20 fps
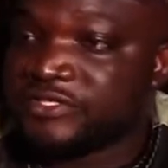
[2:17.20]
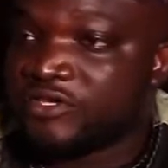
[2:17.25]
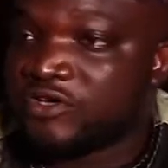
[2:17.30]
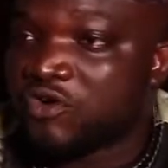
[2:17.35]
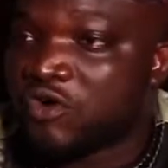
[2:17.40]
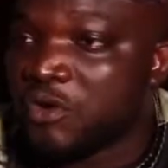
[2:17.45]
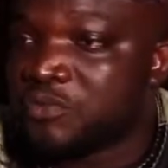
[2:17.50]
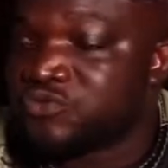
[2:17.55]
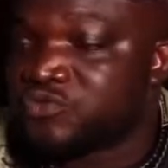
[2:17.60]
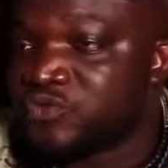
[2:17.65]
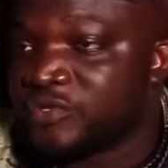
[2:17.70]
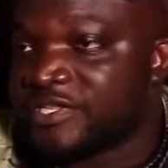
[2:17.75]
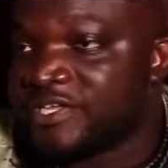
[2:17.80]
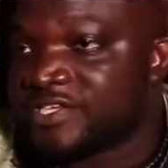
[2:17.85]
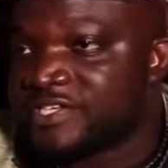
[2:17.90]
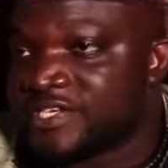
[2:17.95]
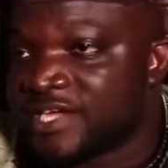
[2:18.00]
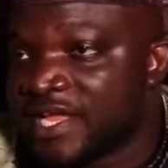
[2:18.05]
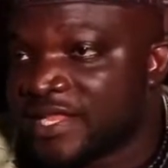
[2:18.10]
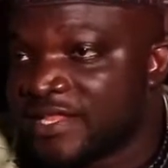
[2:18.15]
comes with a
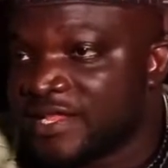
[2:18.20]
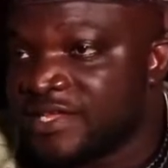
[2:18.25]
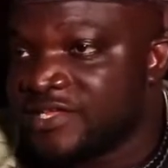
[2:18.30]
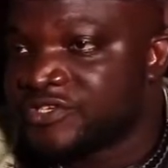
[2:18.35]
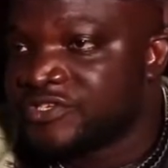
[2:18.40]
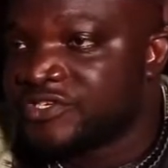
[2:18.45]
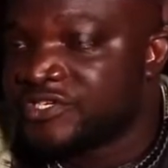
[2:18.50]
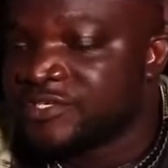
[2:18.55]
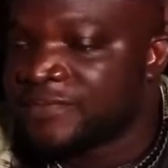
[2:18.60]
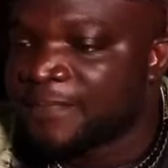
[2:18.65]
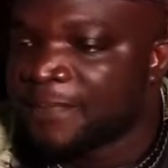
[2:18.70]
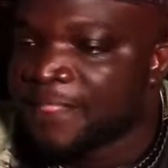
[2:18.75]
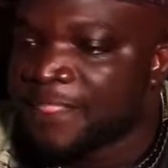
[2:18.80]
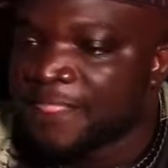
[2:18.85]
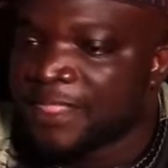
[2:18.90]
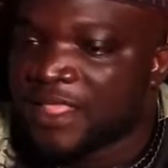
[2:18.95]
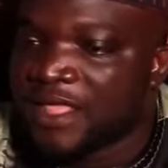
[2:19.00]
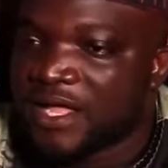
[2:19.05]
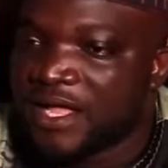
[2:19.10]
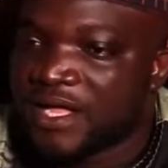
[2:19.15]
challenge,
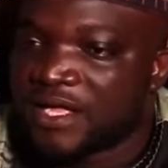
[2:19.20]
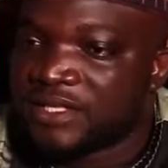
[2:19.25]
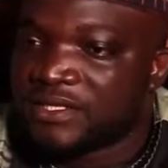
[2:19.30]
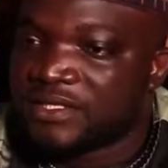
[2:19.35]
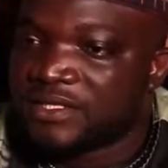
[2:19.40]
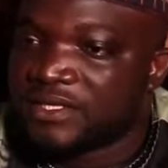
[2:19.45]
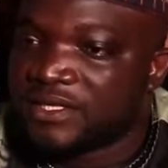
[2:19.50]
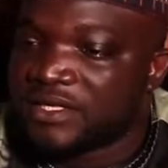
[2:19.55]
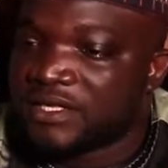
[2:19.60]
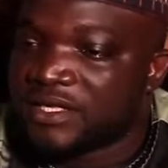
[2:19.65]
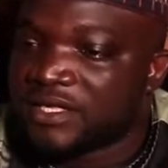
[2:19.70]
and